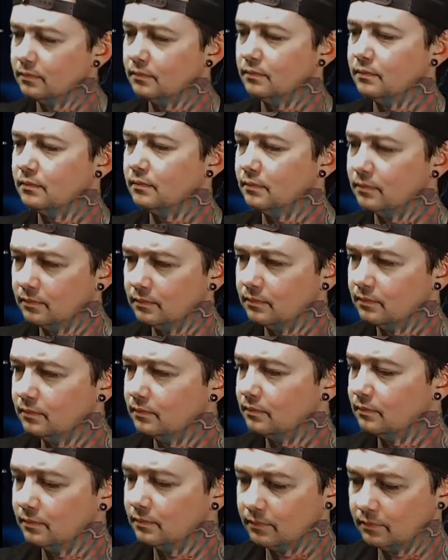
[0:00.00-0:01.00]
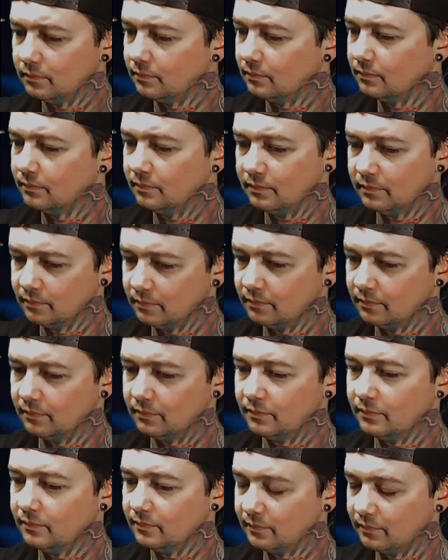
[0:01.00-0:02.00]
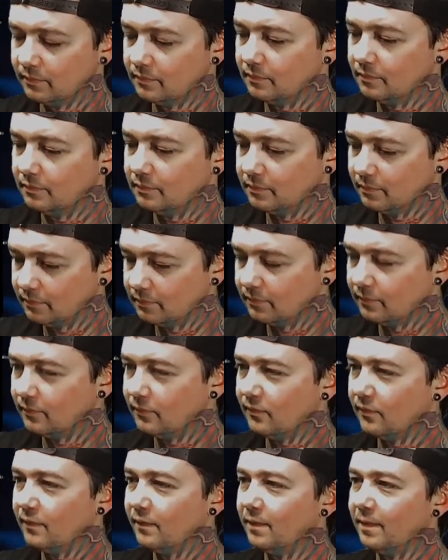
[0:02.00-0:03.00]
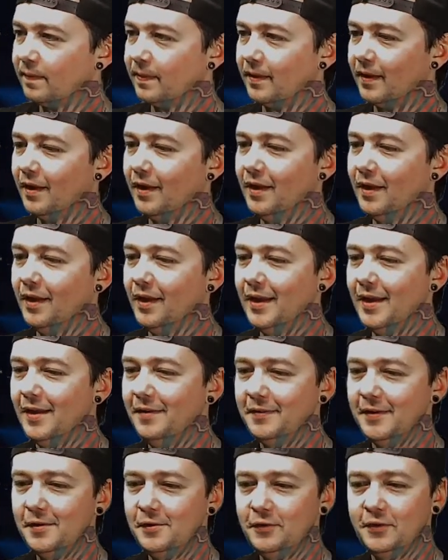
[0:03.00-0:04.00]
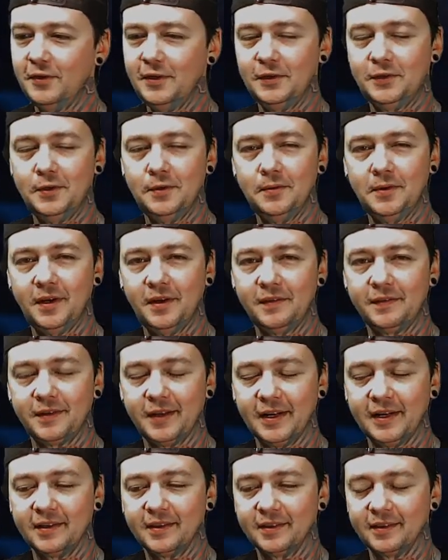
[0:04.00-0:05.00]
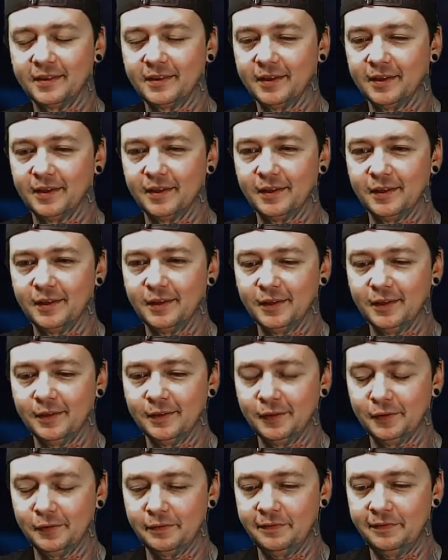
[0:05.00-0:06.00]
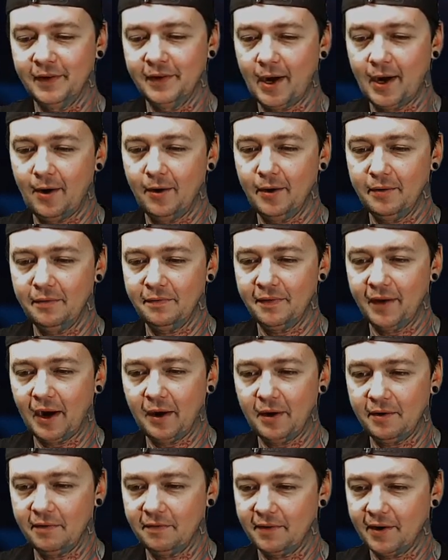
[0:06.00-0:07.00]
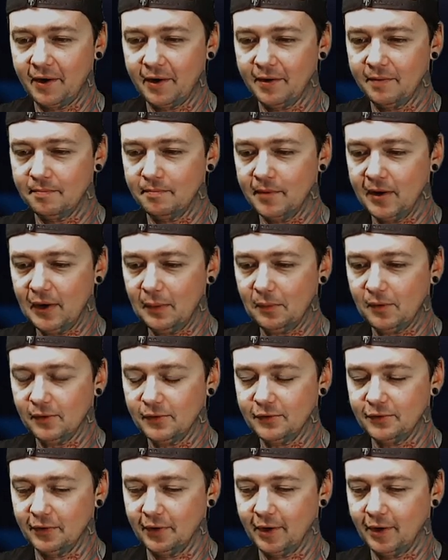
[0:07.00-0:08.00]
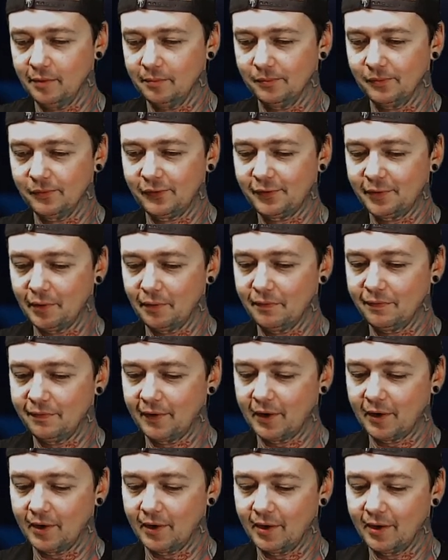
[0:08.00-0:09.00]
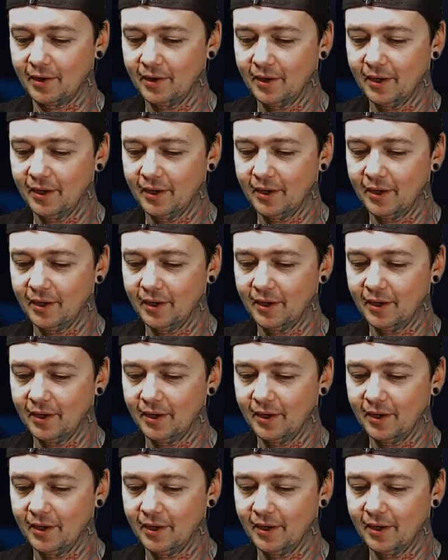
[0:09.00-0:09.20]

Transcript: love to fish. I love to rap. I talk my shit. It's interesting too, because like there's very, very, very minimal drums so far.